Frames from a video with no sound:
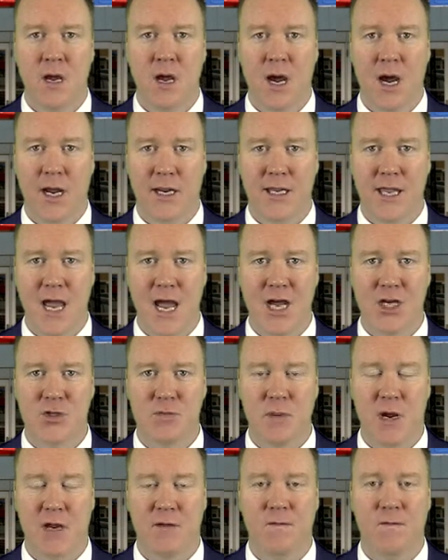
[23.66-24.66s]
I
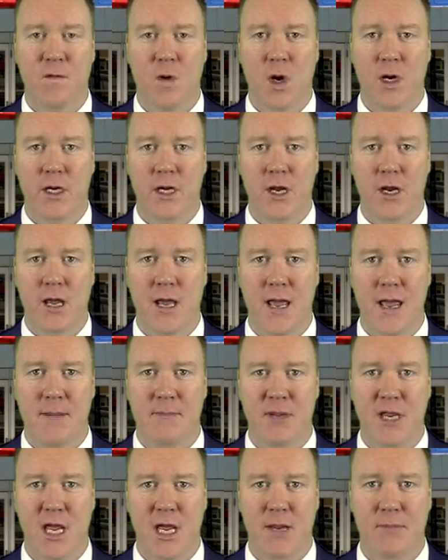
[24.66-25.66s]
cashed my four-unit
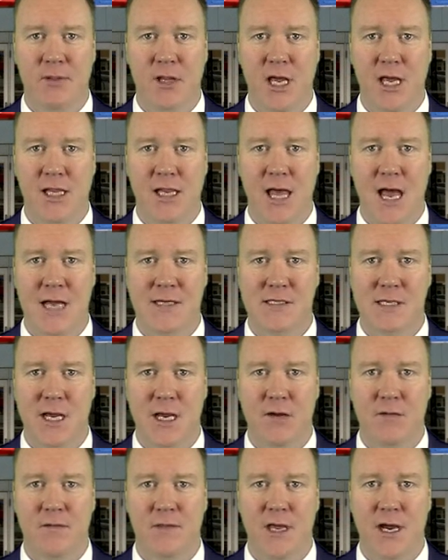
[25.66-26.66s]
NBA play last
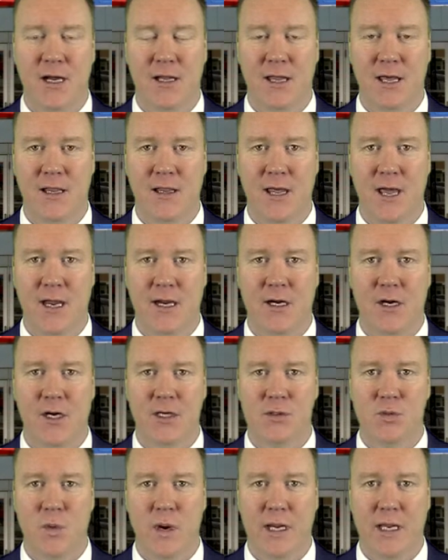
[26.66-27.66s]
night with the LA
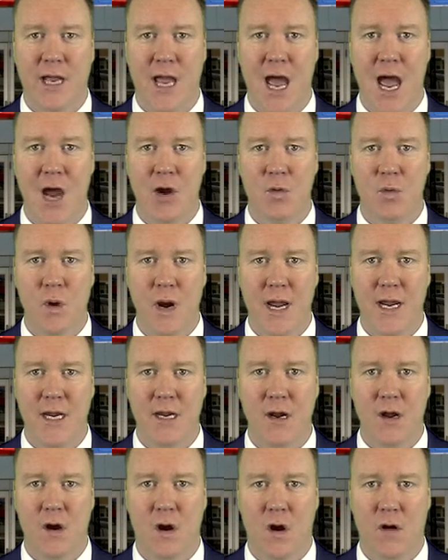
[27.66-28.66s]
Lakers winning outright
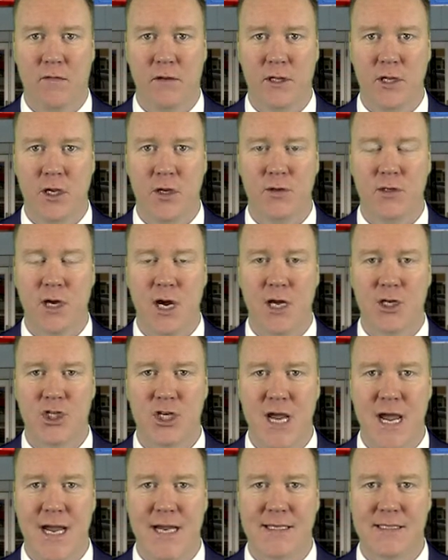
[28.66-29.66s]
over the Utah
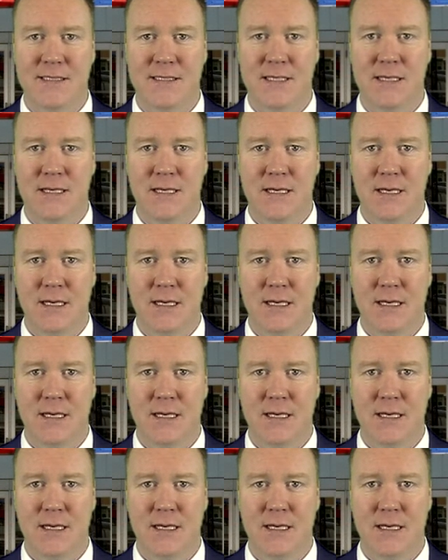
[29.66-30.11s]
Jazz.